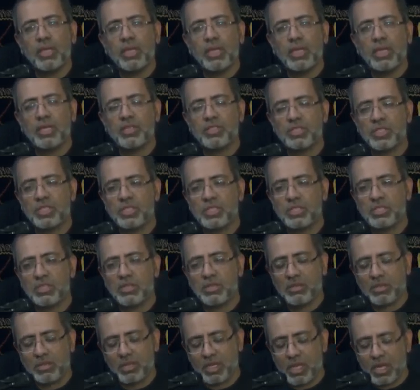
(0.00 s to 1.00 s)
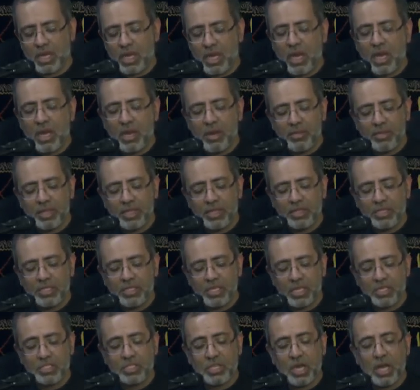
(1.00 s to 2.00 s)
has this kalam and
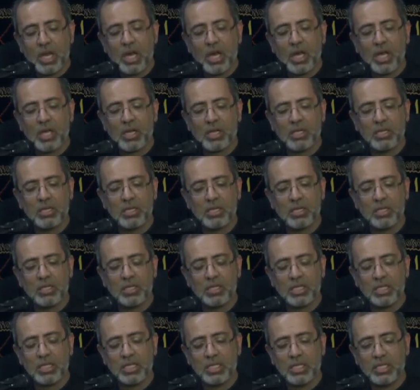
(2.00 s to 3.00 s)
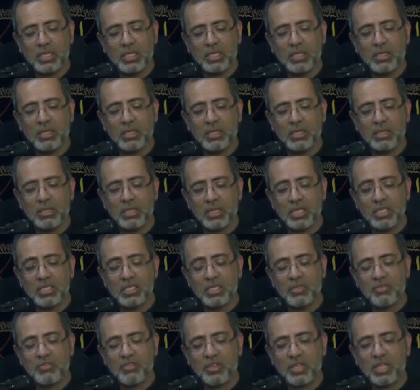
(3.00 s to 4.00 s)
this ash'ar that he
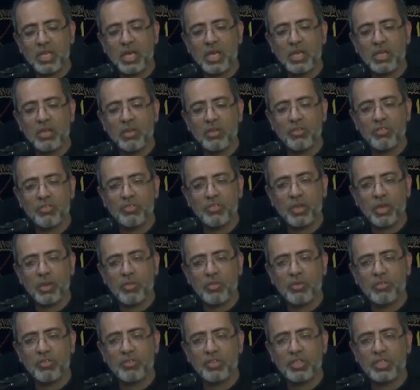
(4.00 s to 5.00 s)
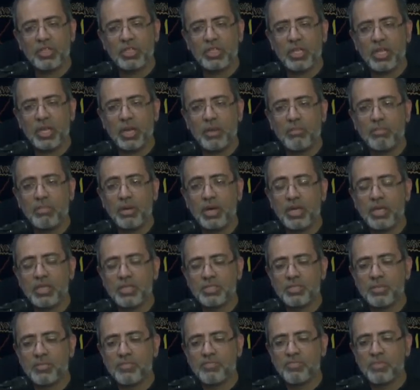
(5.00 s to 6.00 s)
reads in Fadail of Abul Fadl
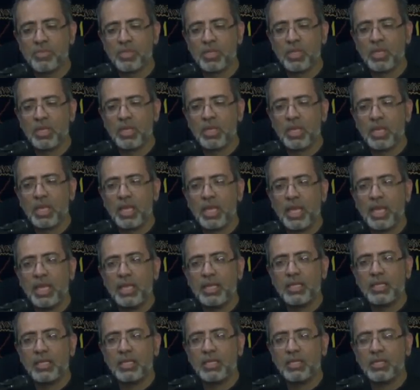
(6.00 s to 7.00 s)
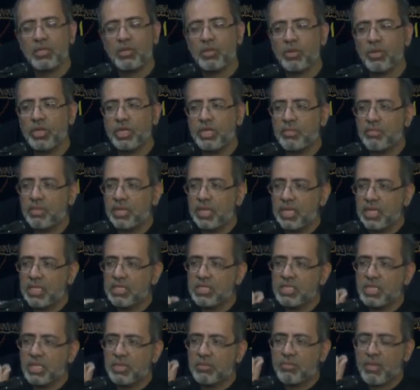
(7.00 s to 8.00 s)
al-Abbas. And you know, he
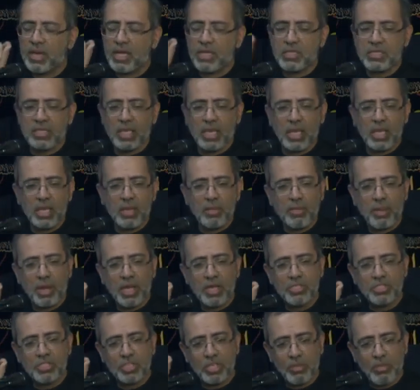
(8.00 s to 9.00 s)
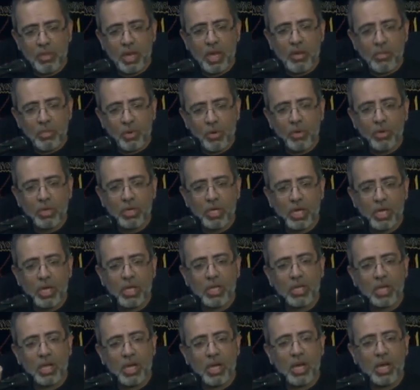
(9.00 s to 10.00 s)
begins that by saying, "Panch imamo
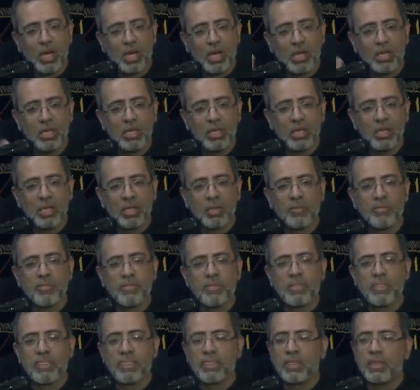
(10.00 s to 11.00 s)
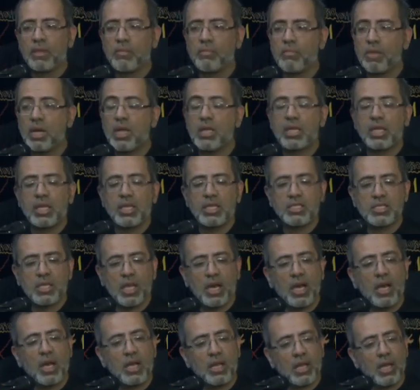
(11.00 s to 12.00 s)
ka raha ban ke
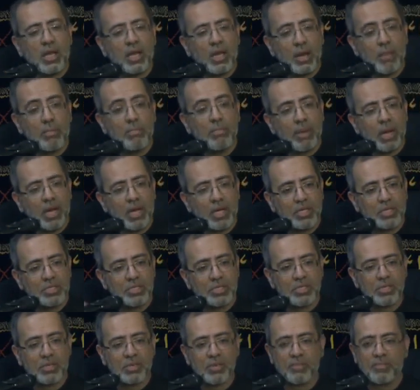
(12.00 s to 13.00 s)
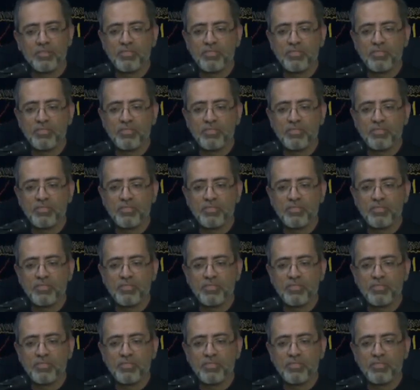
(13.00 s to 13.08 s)
sahara Abbas."